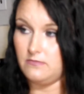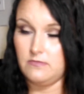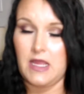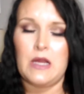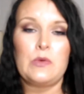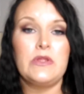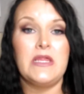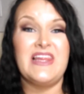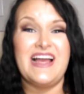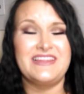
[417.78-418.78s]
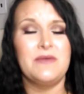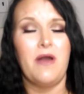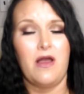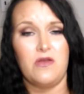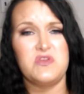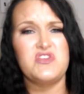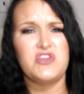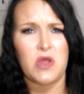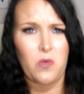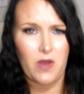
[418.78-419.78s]
I really like them all
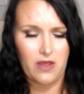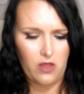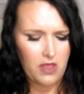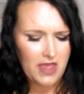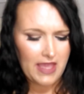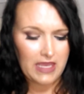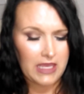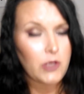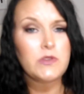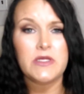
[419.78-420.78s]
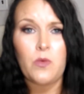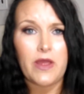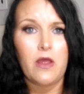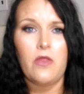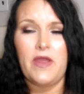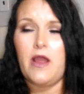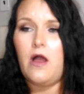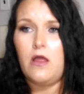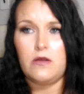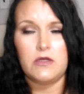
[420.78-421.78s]
so well, equally well. They all are